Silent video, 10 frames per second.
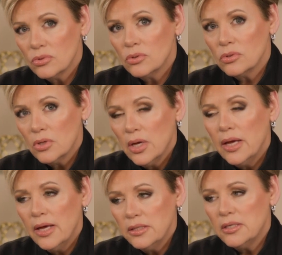
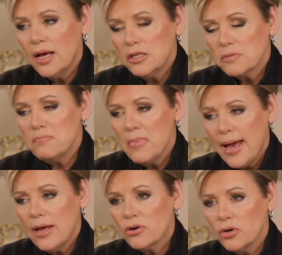yeah. It does
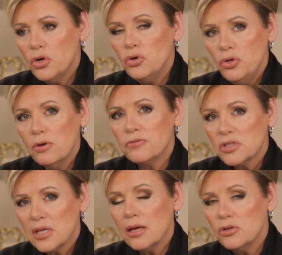matter who you've
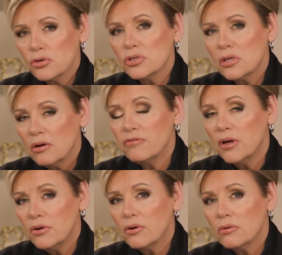set yourself
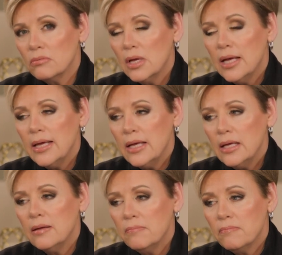under.
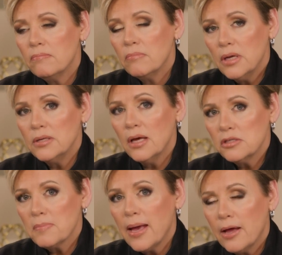Yes. It
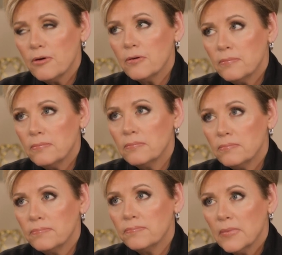does matter.
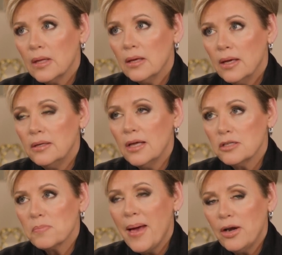It
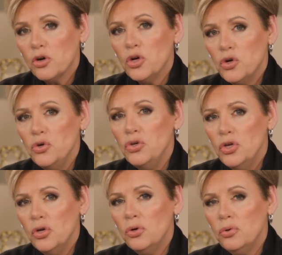does matter who
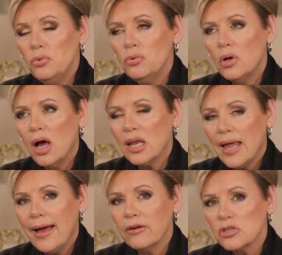you
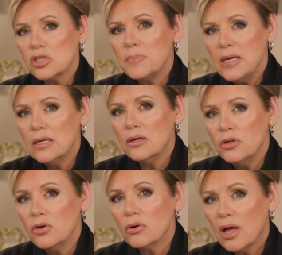allow to speak
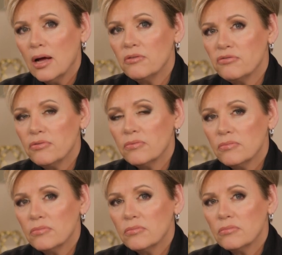into your life.
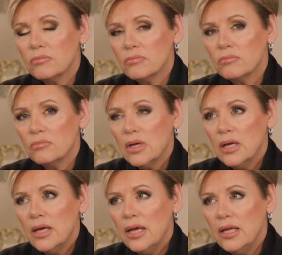
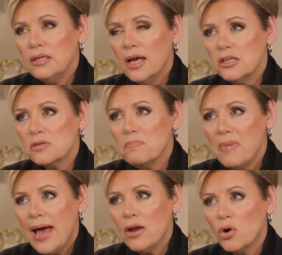It does
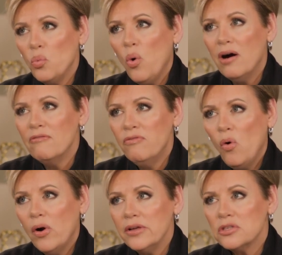matter what
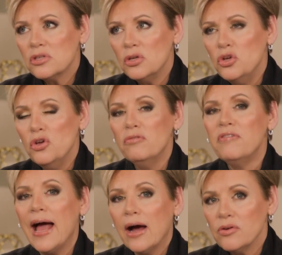voice you
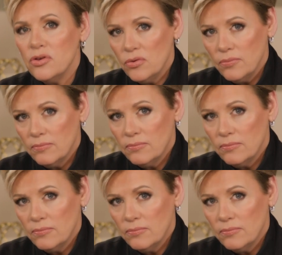value.